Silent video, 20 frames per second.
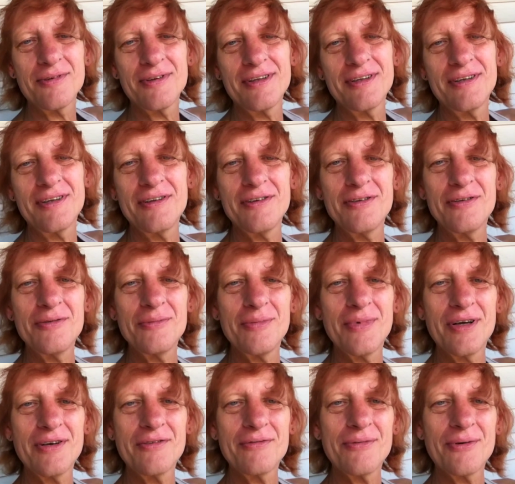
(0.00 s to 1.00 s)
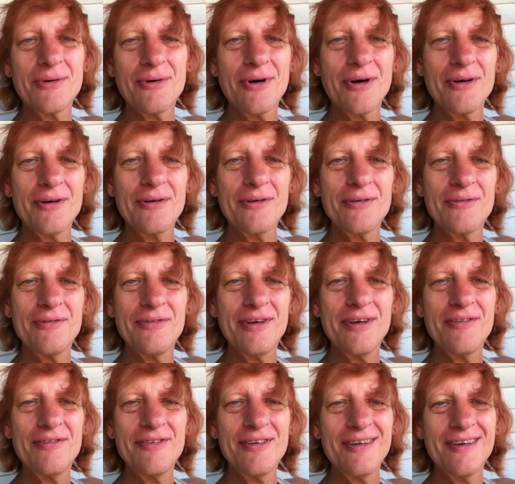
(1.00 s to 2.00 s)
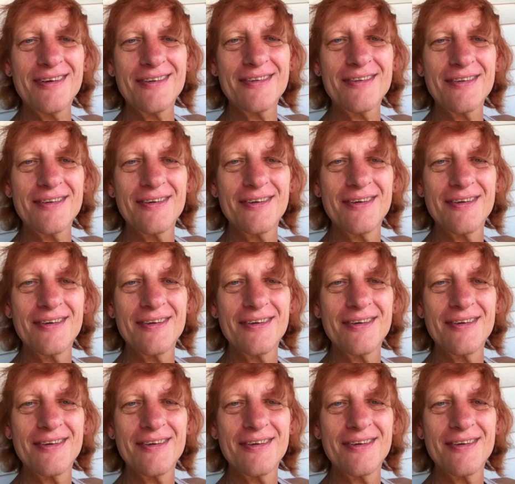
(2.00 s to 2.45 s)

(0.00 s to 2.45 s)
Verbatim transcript: really didn't do much for her on her 50th.